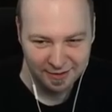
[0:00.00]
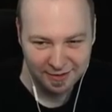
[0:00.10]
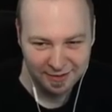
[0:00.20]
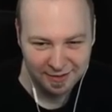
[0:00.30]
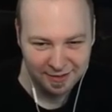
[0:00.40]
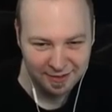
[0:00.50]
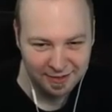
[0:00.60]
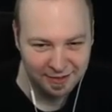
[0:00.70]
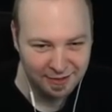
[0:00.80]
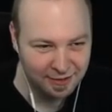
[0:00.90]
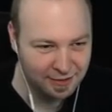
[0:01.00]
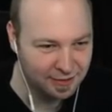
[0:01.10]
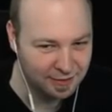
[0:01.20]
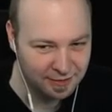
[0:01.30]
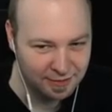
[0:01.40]

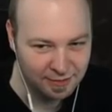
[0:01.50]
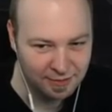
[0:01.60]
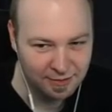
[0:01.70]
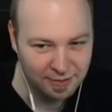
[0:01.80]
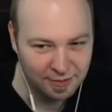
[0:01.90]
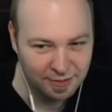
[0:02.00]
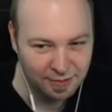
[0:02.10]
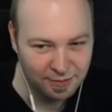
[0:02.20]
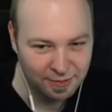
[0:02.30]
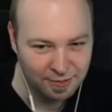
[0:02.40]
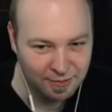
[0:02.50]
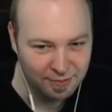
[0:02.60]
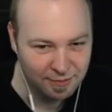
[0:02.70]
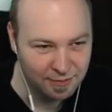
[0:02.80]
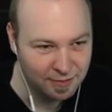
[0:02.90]

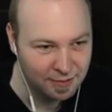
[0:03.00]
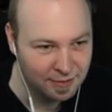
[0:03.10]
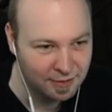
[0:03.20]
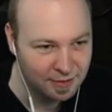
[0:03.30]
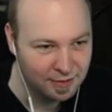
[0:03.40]
(silence)